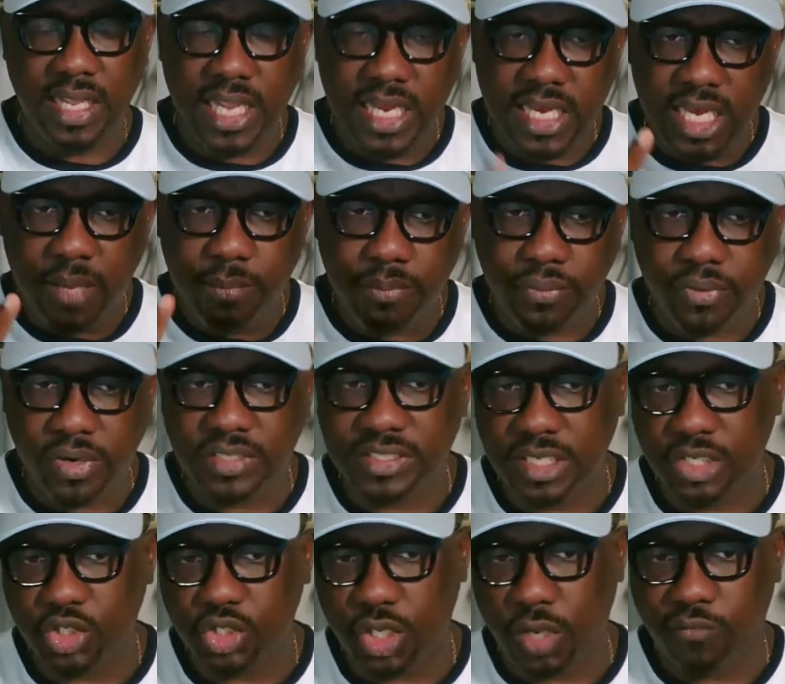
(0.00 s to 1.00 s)
in the
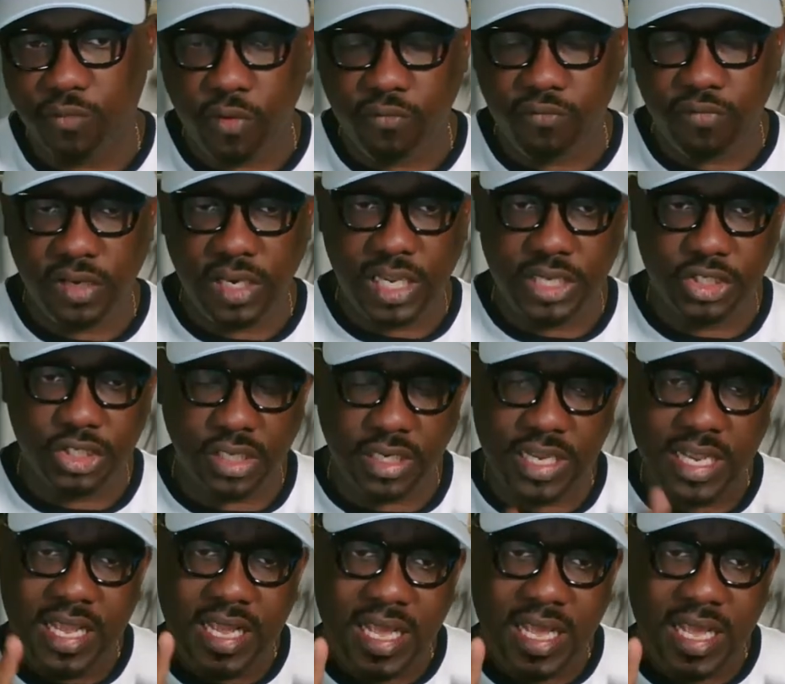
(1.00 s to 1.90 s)
process of ovulation.